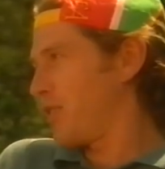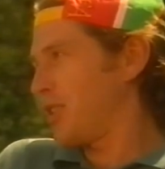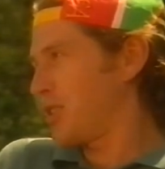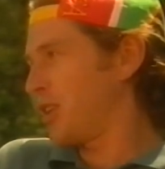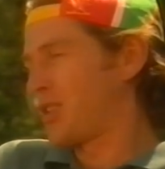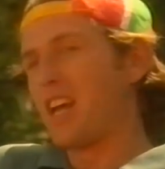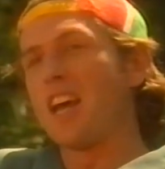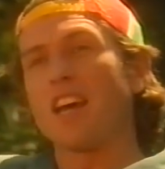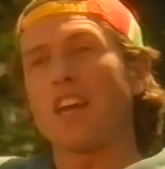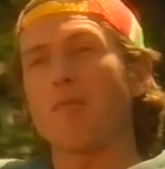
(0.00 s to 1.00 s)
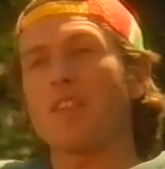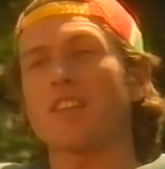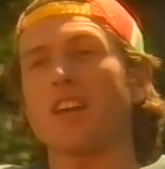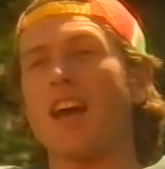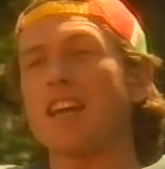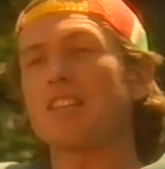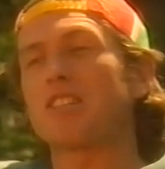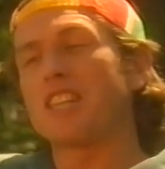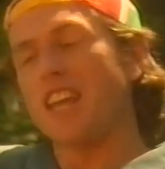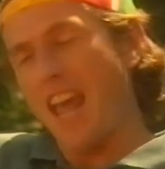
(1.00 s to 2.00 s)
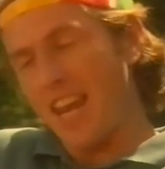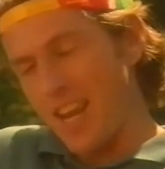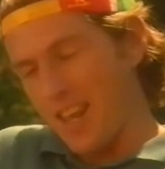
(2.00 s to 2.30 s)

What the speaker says: of arseholes. Give me this ANC any